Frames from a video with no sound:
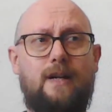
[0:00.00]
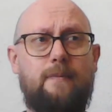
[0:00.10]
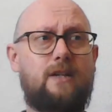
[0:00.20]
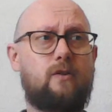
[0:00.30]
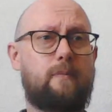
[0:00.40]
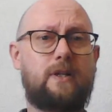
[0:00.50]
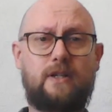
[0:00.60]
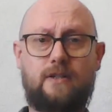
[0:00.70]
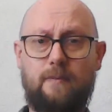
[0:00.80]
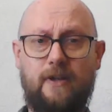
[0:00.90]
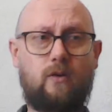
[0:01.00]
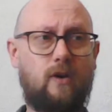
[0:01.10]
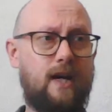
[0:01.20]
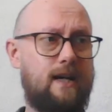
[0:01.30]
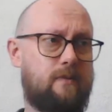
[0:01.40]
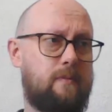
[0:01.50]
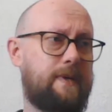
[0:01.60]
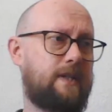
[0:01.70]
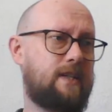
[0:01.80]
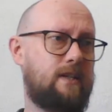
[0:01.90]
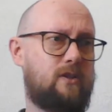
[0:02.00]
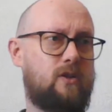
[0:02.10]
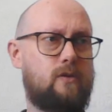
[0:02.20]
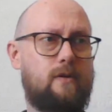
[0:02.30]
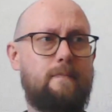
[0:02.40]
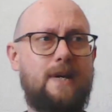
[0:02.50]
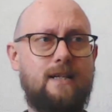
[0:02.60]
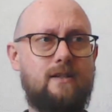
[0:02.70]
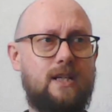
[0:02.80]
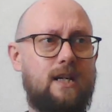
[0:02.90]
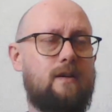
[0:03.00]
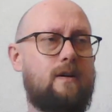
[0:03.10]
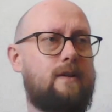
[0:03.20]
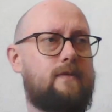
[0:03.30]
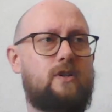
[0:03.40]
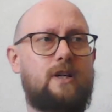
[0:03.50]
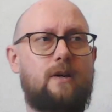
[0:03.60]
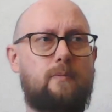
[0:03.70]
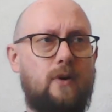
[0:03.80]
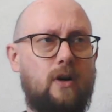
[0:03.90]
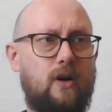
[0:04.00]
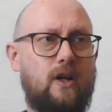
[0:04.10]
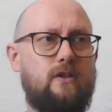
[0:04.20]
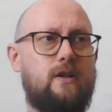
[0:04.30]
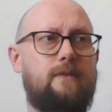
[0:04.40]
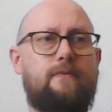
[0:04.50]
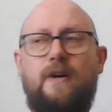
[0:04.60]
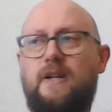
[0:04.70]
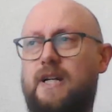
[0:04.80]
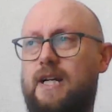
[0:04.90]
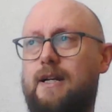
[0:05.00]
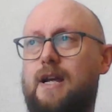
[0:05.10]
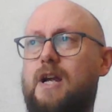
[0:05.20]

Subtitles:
I mean, you're building something great. Everybody tells you you're amazing. You have a stellar product. You have funding.